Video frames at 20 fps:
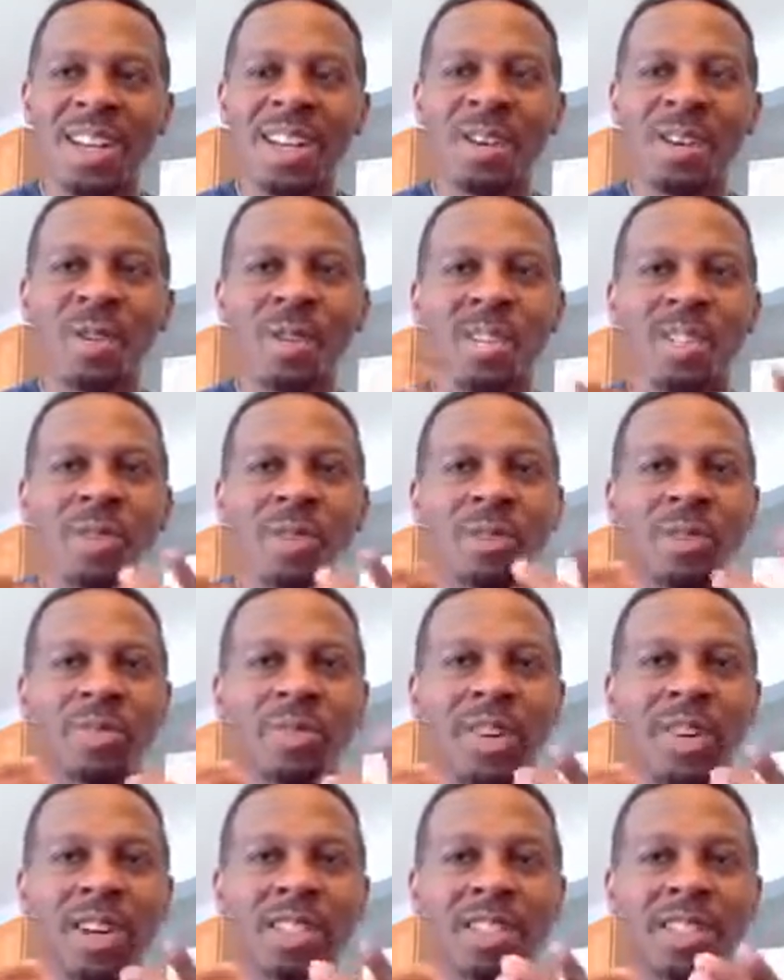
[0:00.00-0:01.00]
And corn syrup
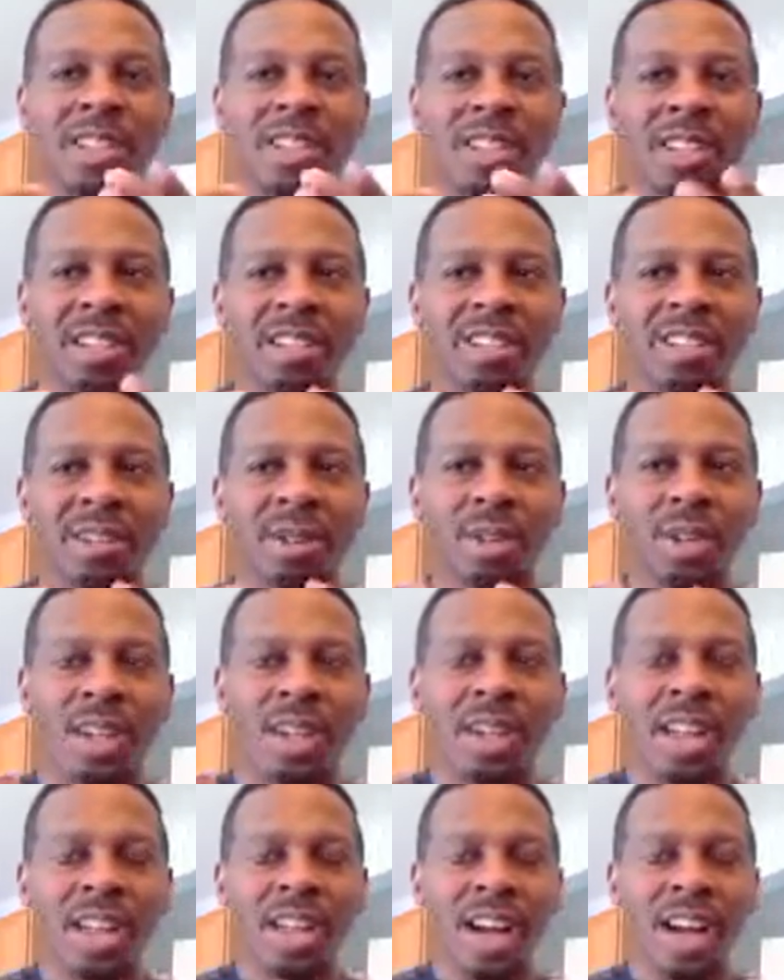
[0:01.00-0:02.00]
is very sticky, so
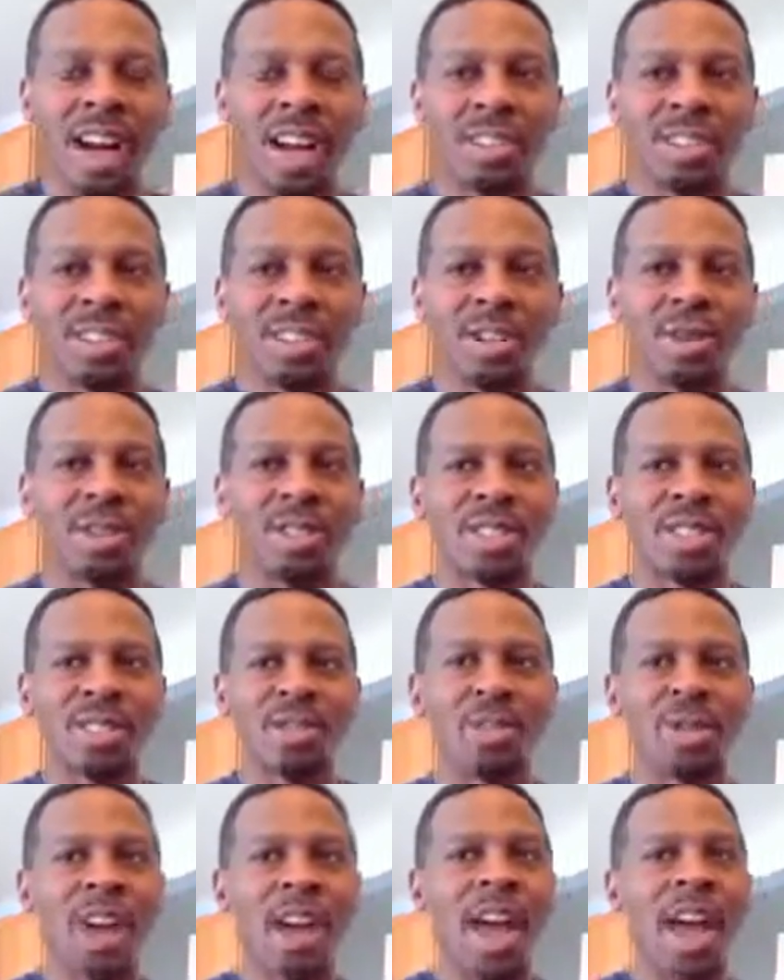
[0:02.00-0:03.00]
I'll show it
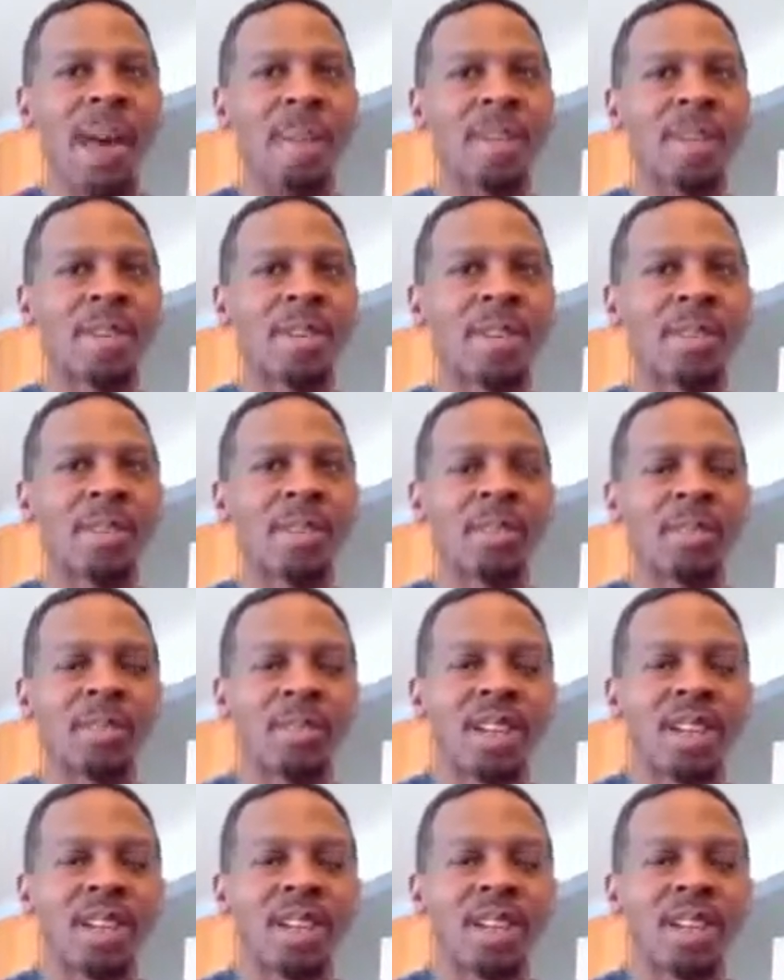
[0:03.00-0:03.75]
to you what happened.